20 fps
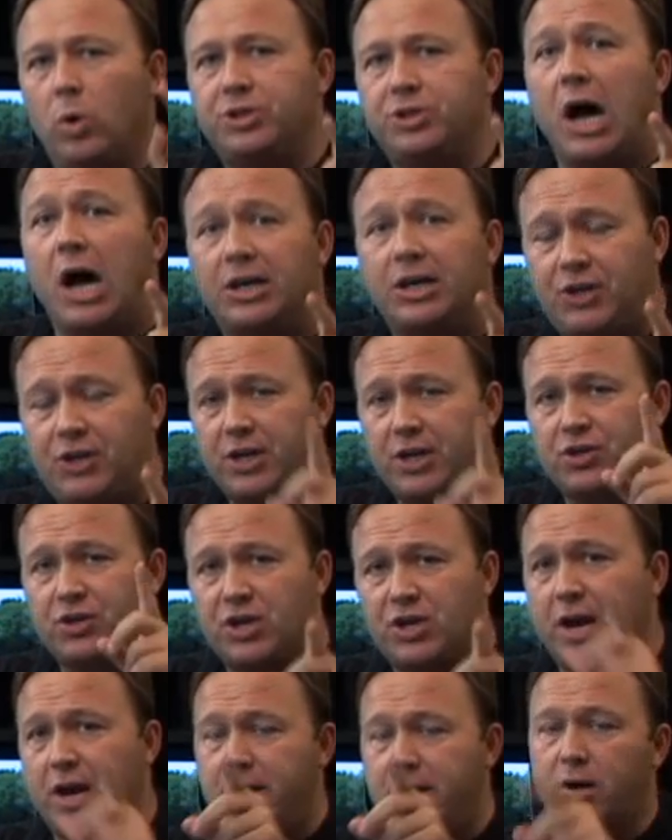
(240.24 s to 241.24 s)
talk to you
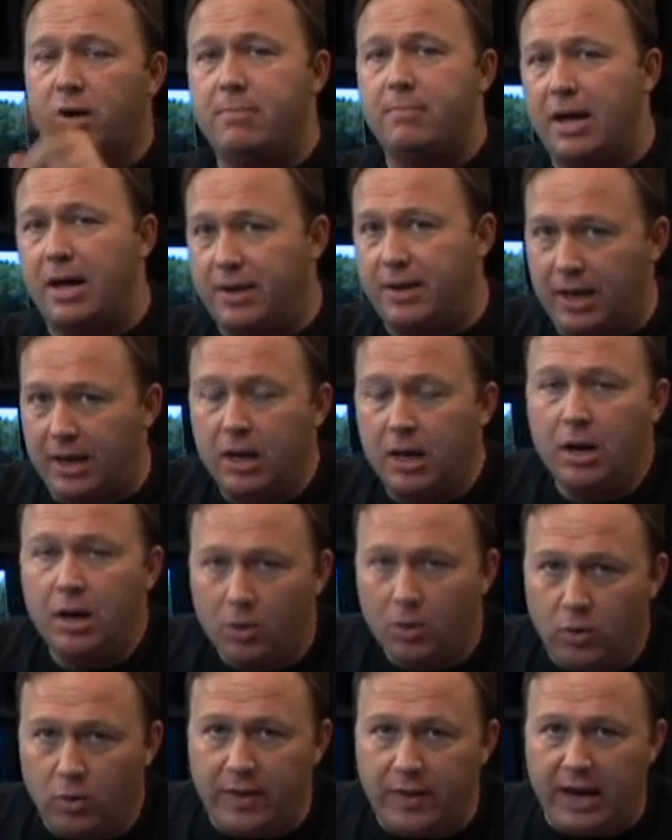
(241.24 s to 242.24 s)
Sunday or Monday
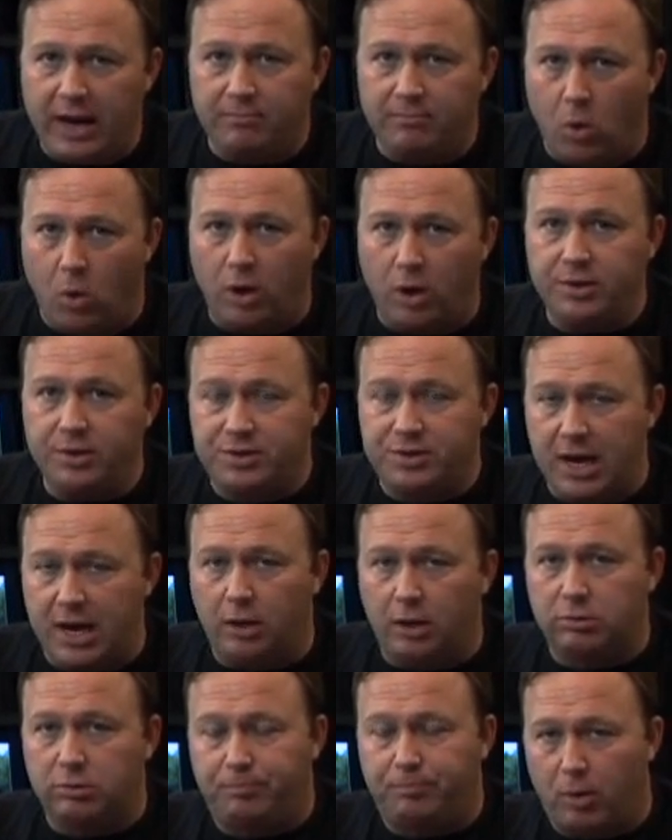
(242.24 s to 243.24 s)
with a more
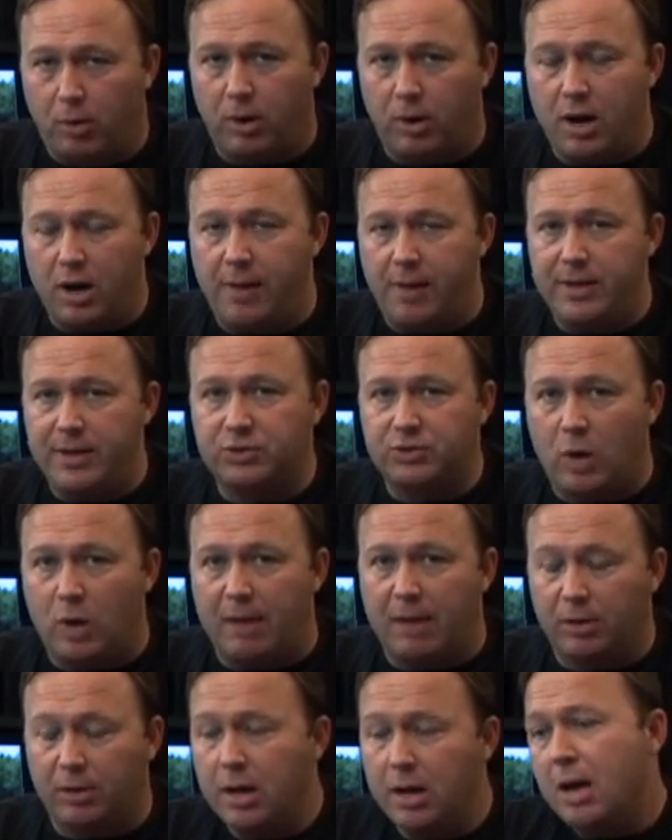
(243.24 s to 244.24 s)
detailed report on this,
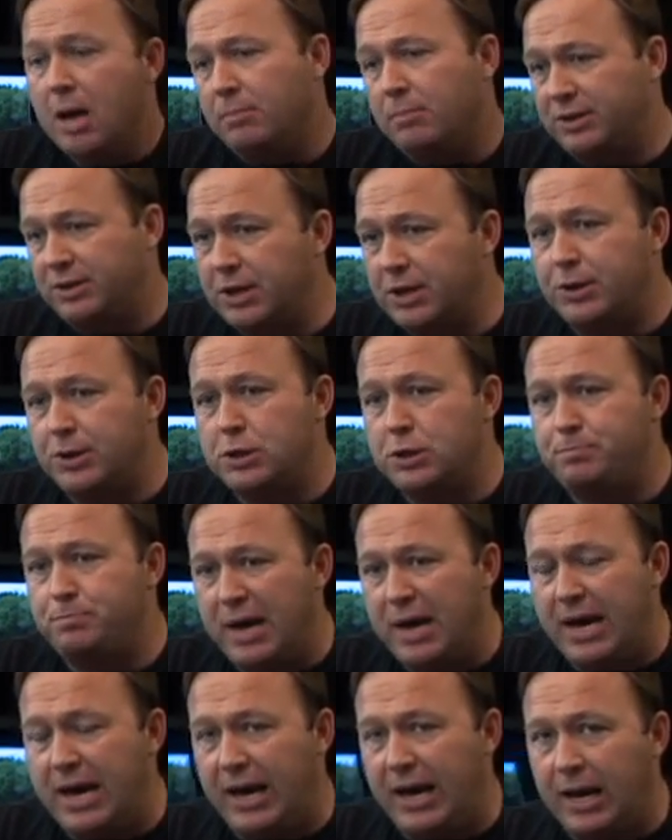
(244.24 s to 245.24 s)
Robert. But this is
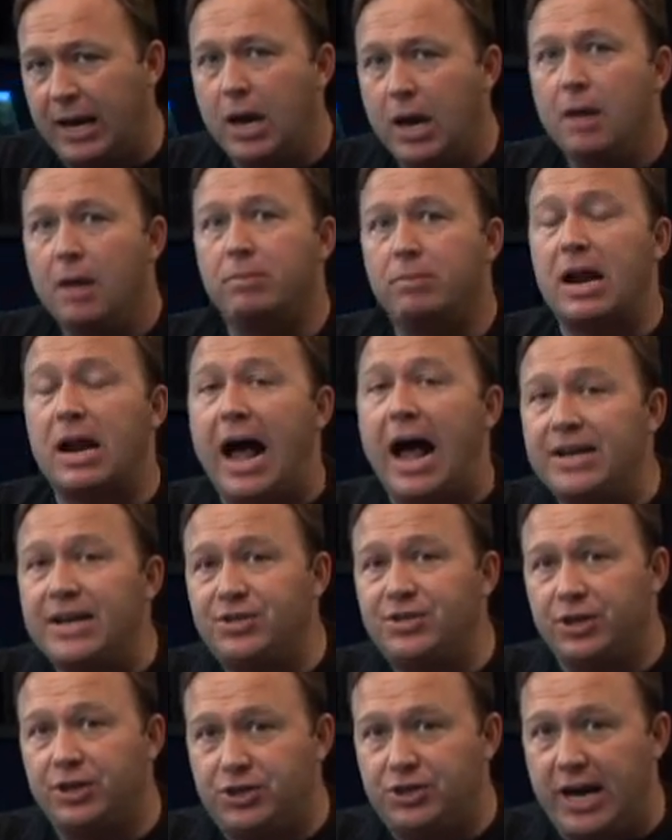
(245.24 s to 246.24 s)
big. But I
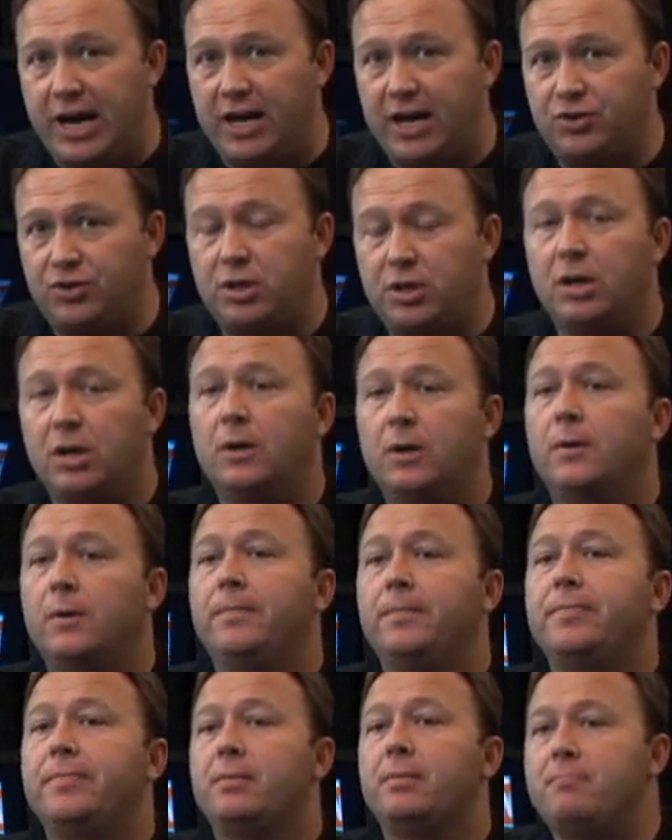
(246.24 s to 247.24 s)
suggest
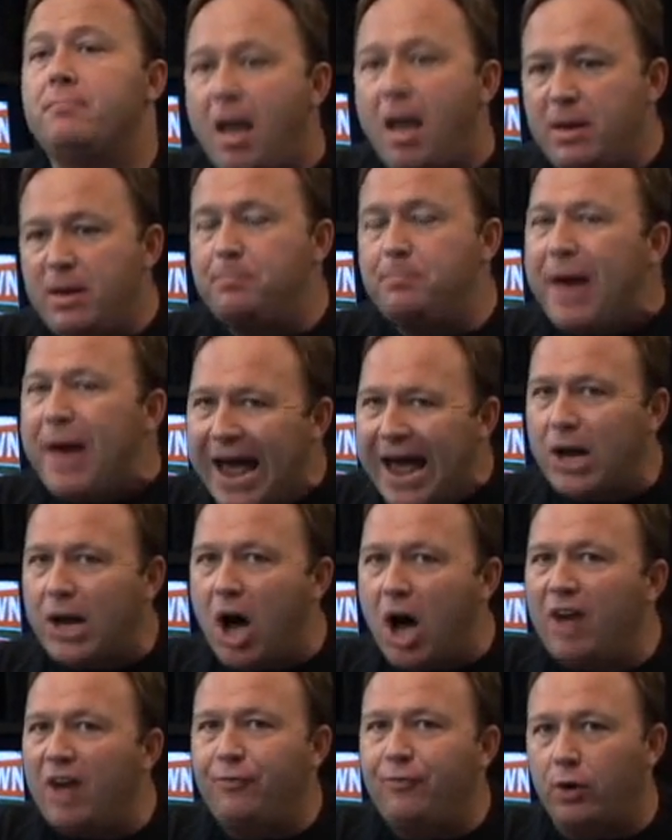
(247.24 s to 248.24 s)
maybe back
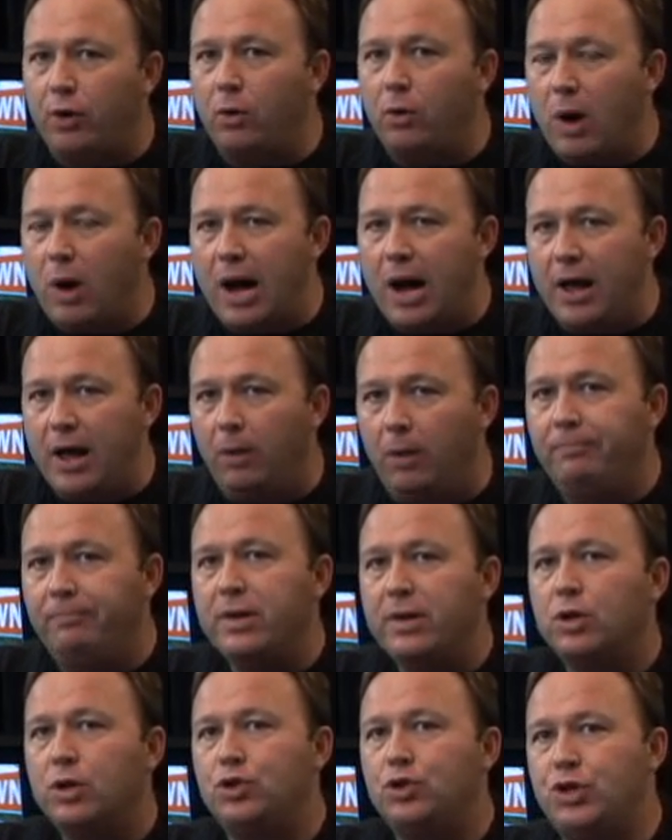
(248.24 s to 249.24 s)
off for a while
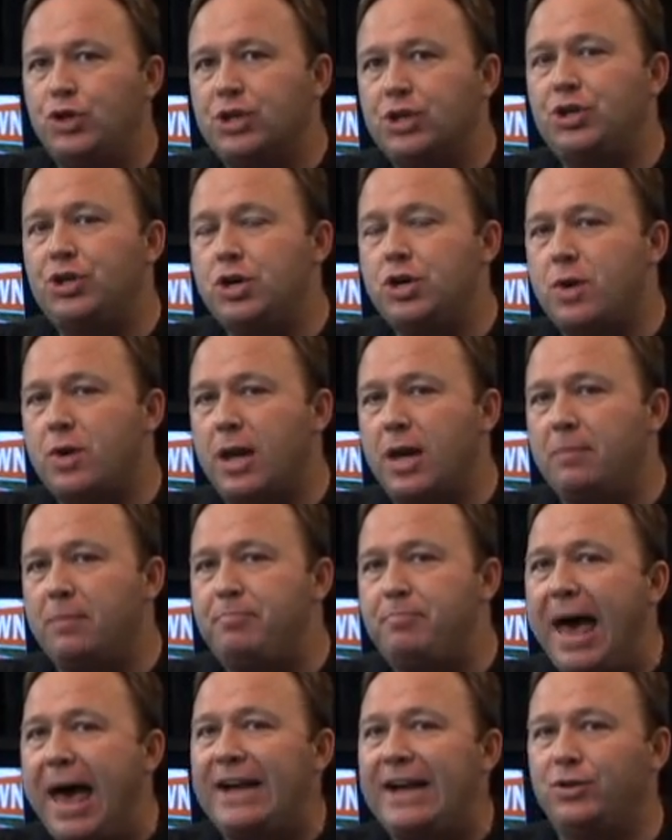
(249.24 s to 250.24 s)
just so you can get
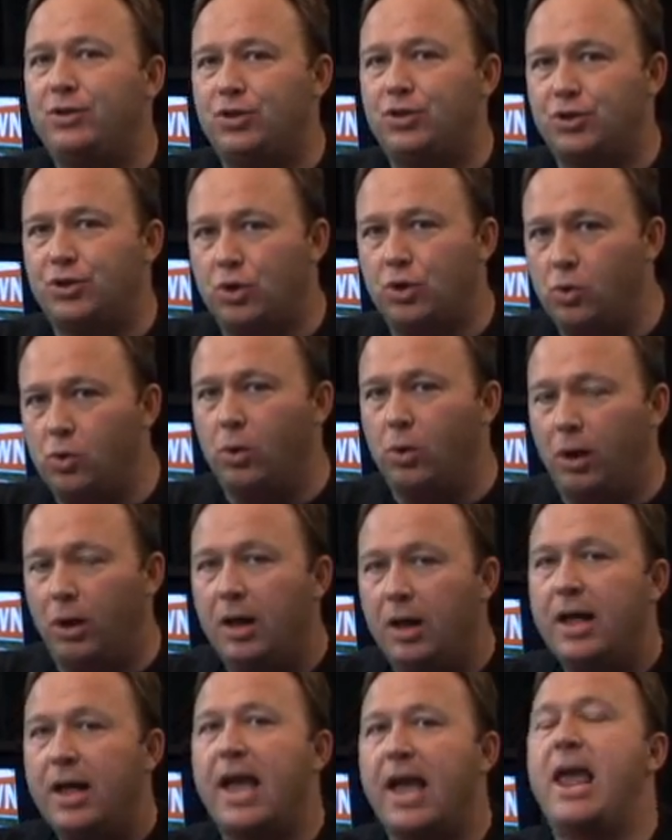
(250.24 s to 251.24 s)
back to school
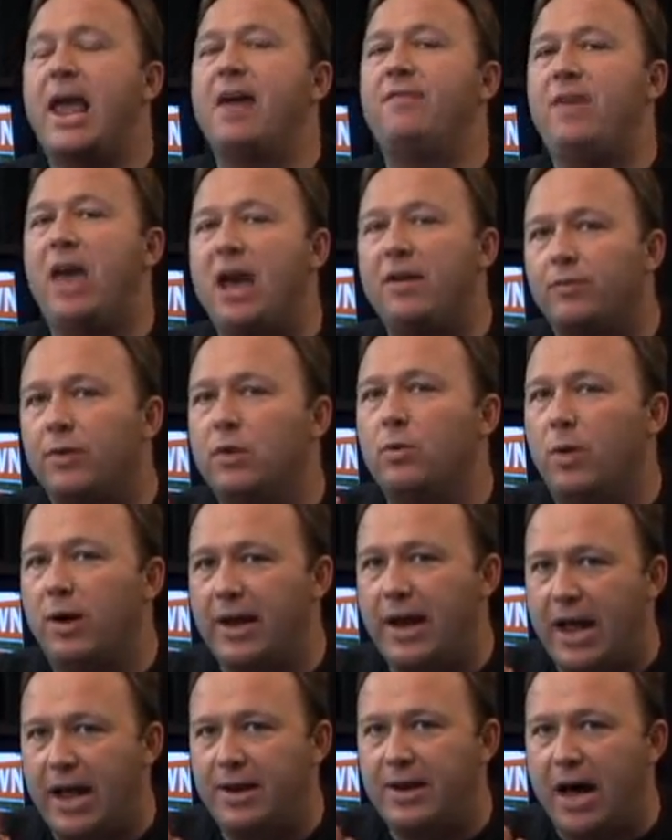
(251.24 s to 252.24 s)
and have everyone
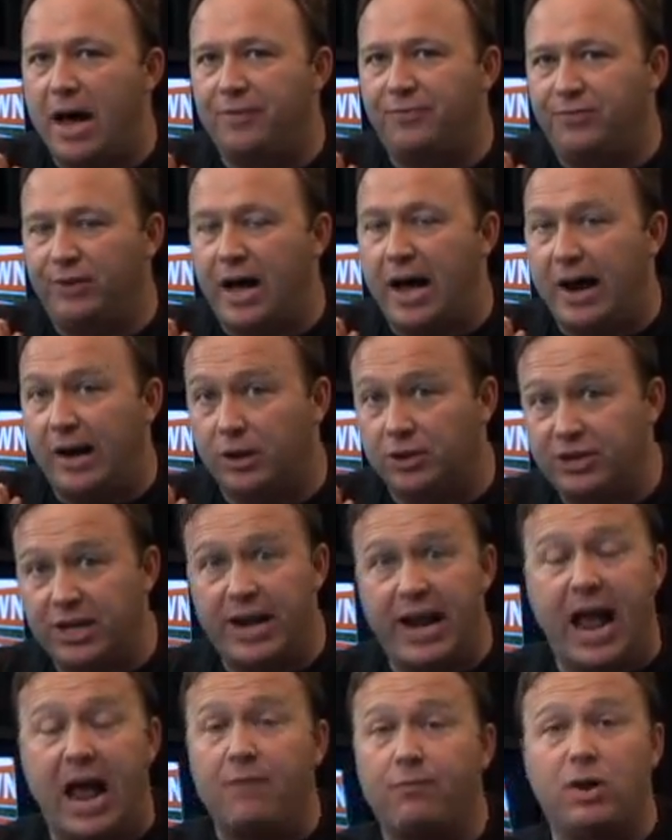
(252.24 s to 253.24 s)
hand out flyers.
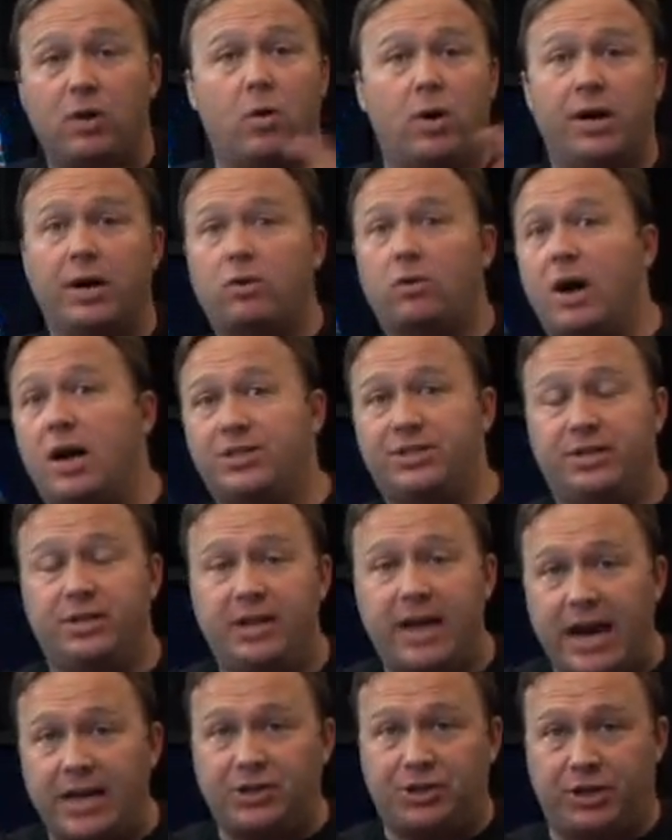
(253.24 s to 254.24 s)
And everyone across the
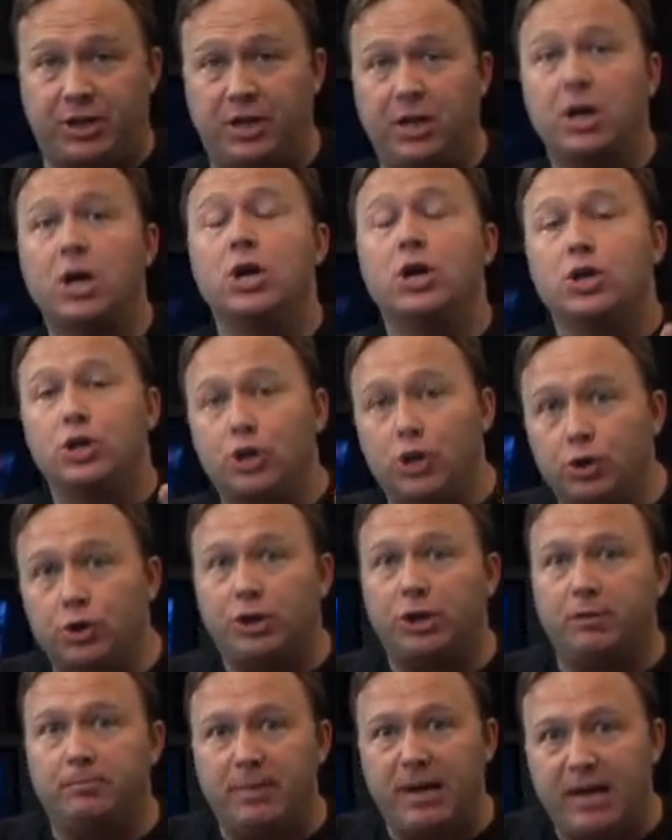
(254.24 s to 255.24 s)
nation, you
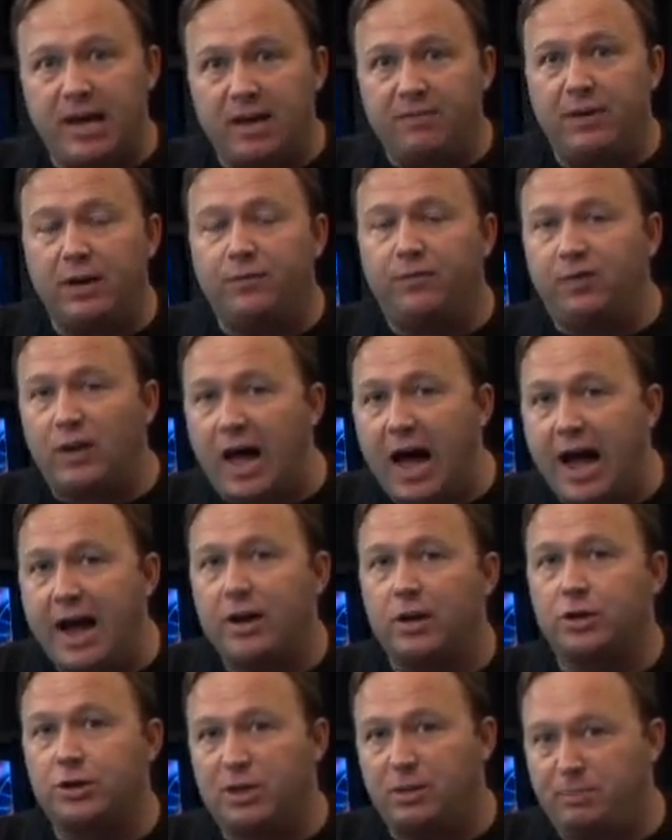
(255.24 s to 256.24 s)
should be giving
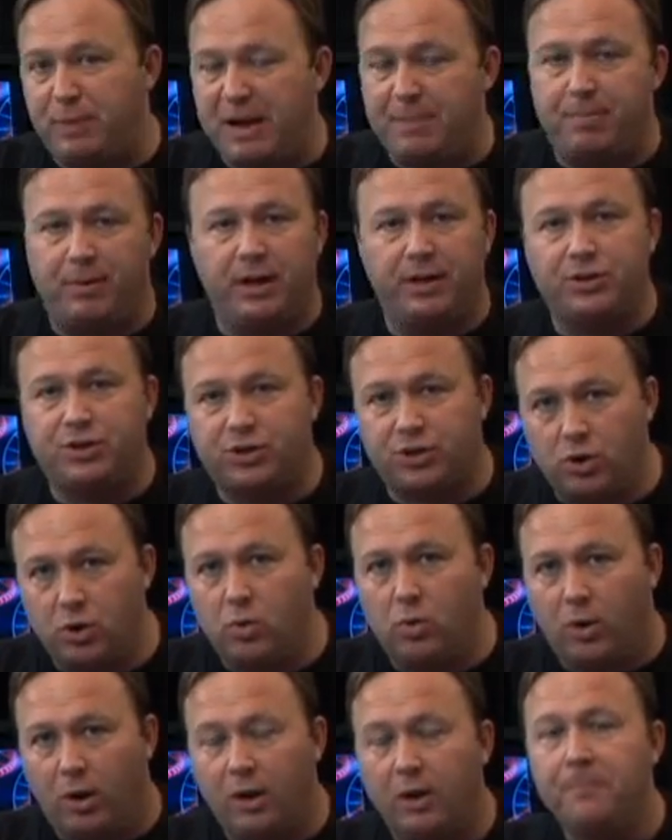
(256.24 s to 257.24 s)
flyers to people in
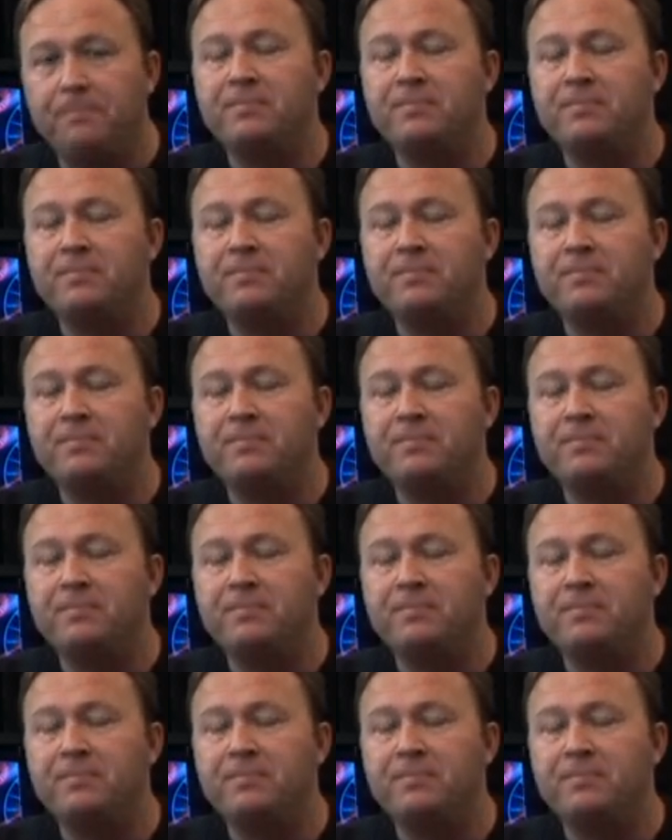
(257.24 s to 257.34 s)
school.